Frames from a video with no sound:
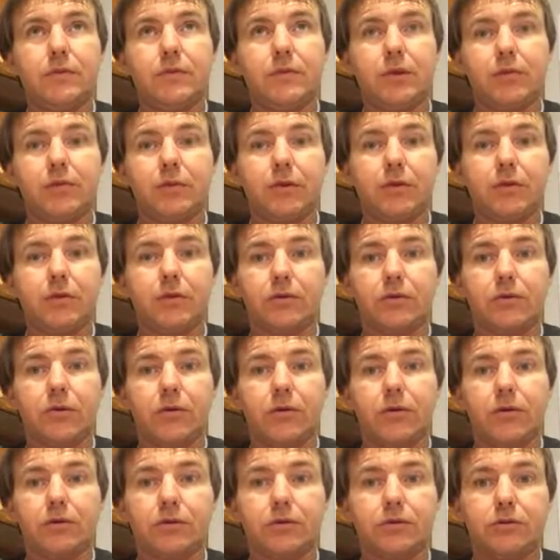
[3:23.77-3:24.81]
Same thing on the
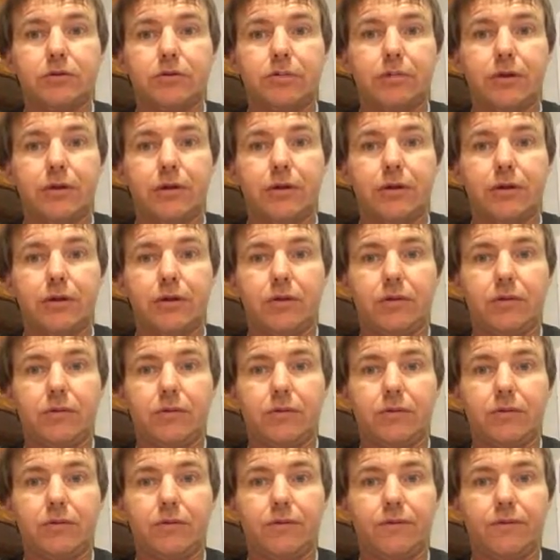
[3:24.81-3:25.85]
craws. Don't buy all
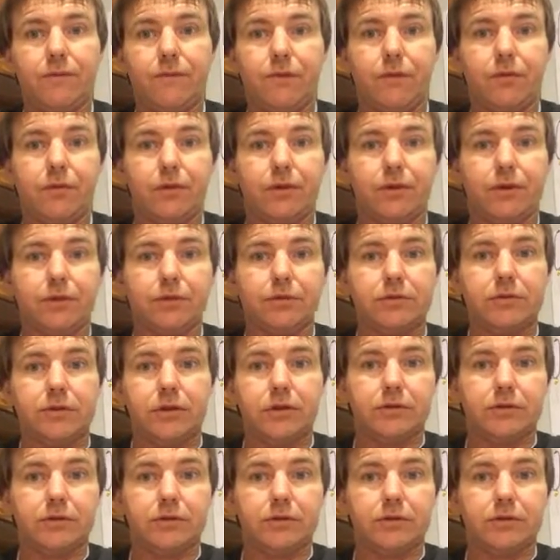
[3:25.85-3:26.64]
4-inch.